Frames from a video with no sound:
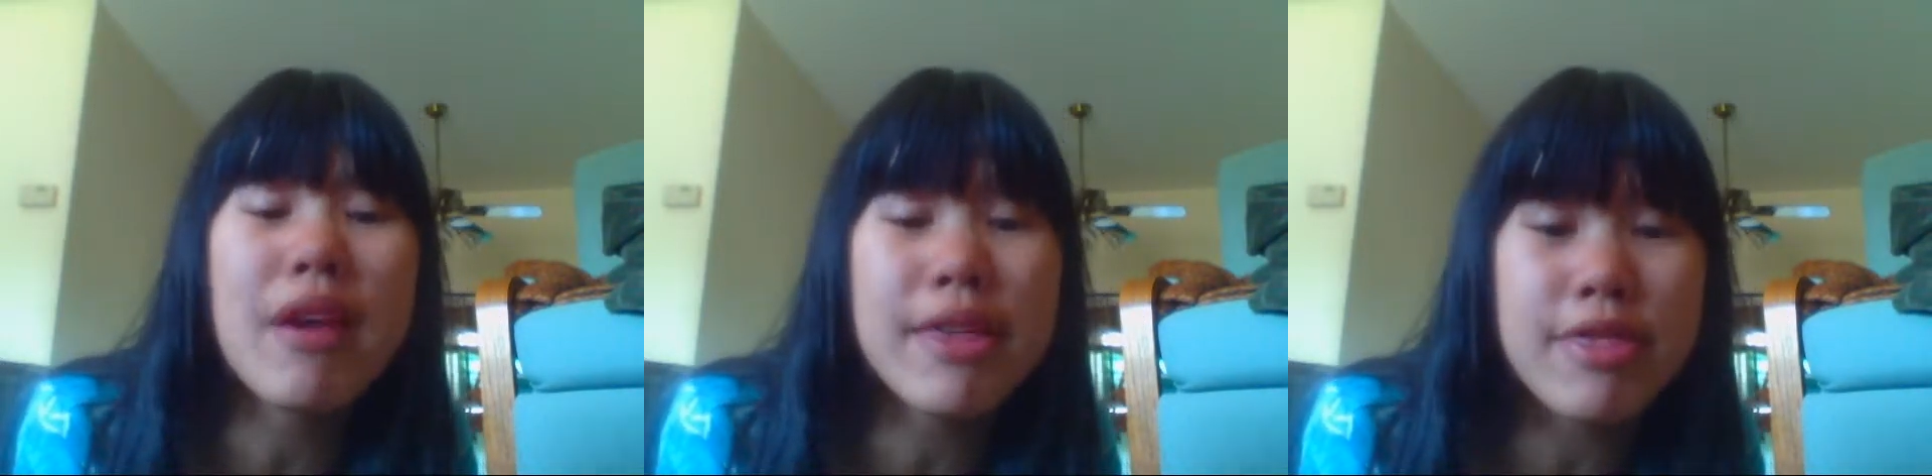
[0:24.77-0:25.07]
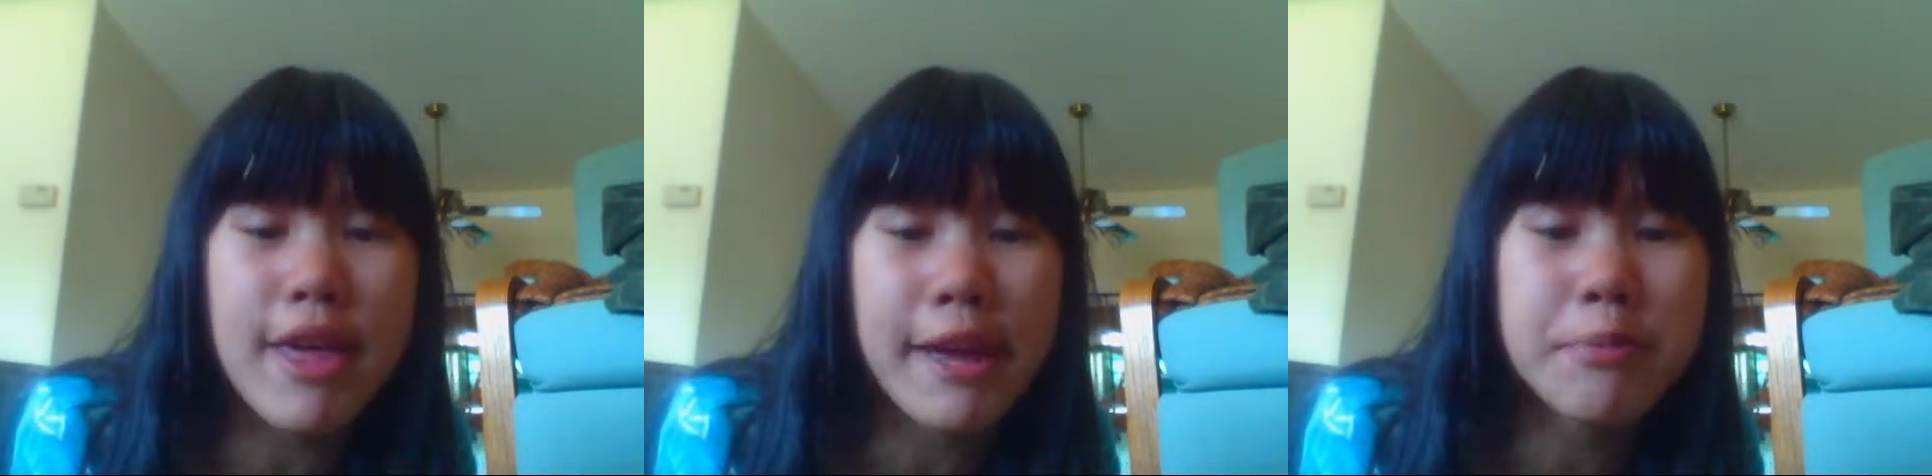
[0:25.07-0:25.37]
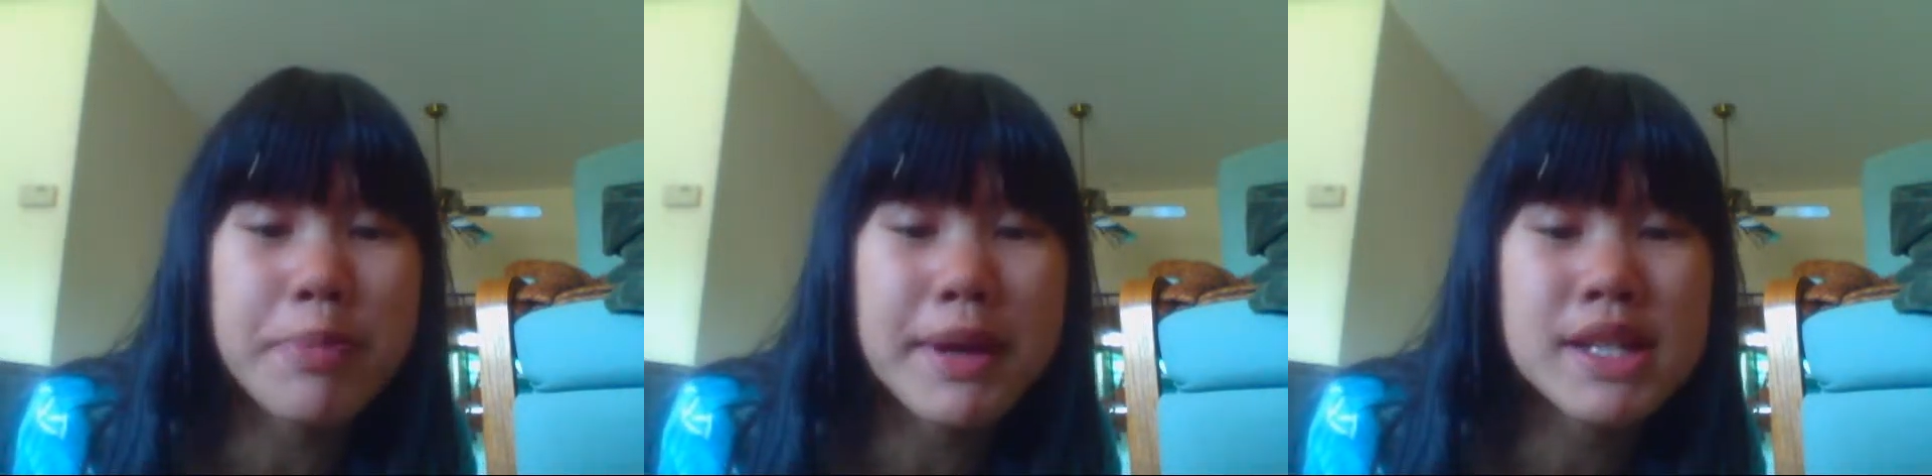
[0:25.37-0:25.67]
right
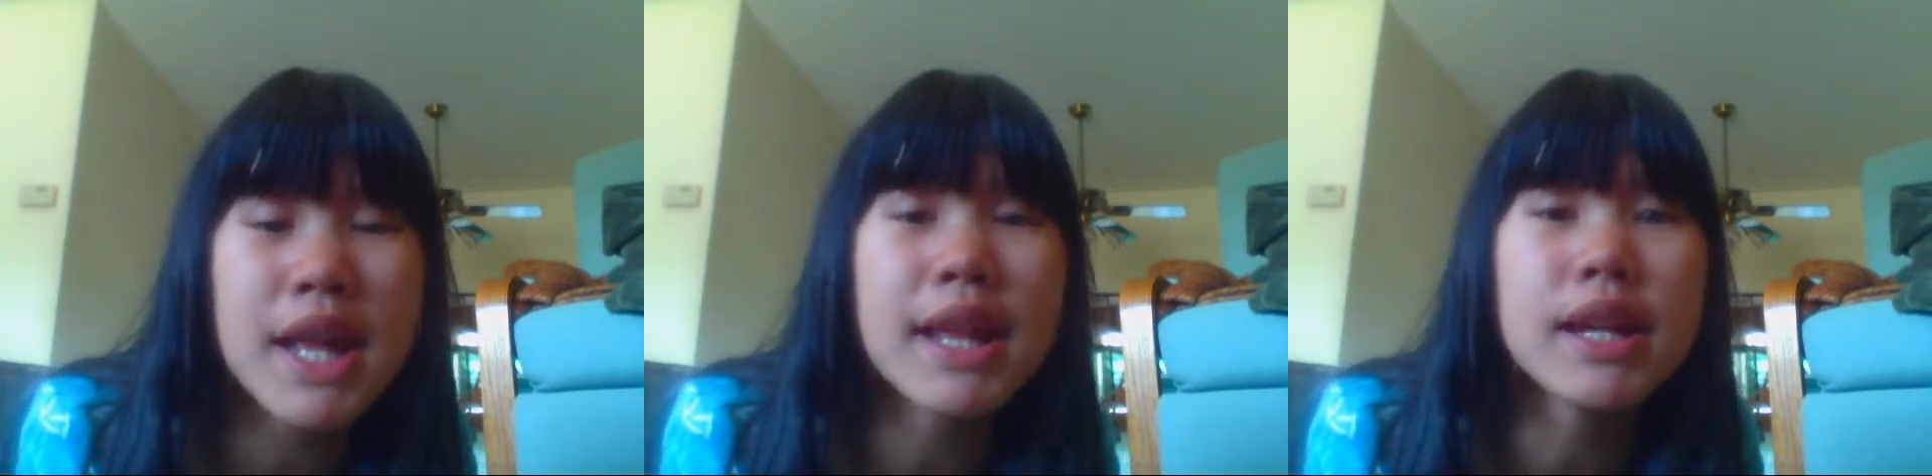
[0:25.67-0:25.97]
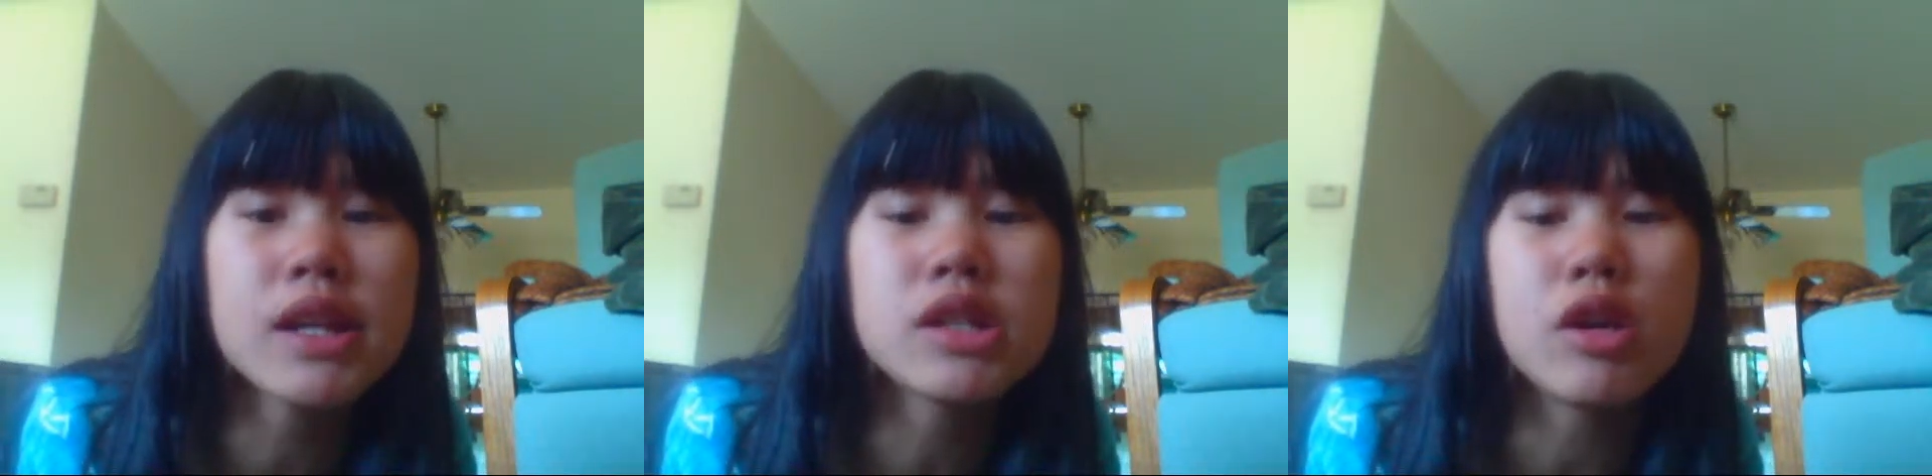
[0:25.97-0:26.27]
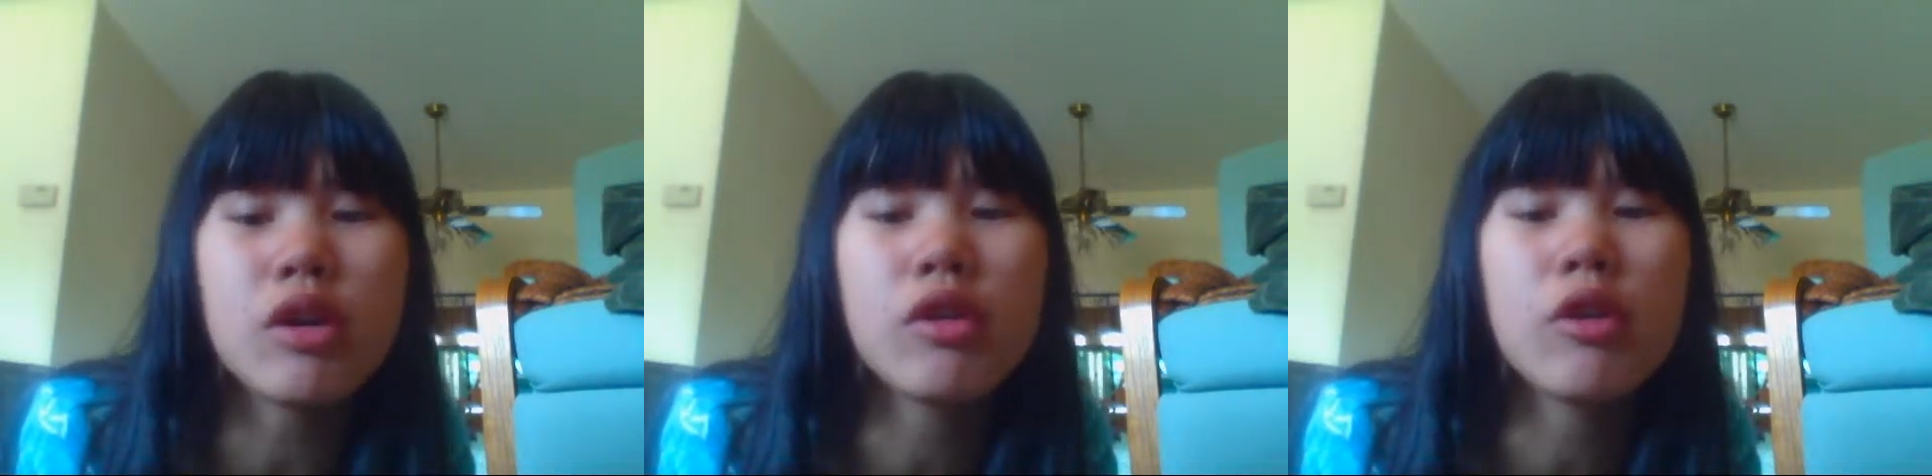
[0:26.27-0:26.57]
thing by telling an
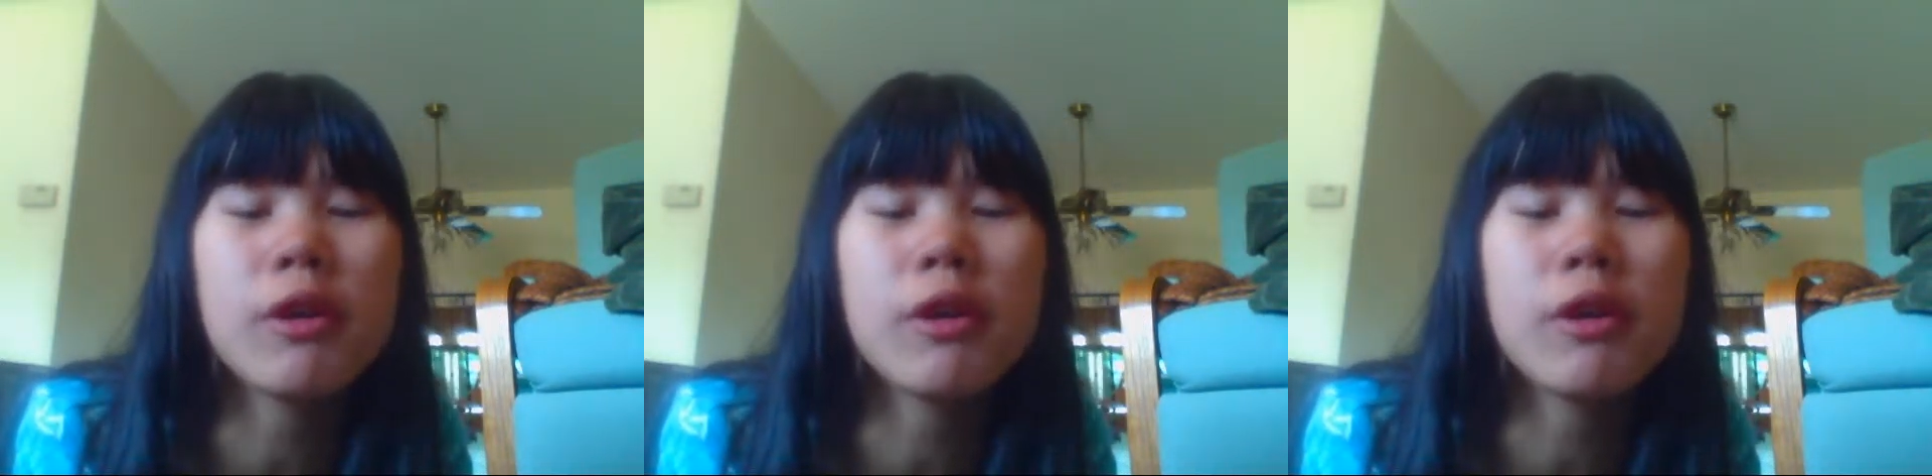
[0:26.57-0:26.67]
adult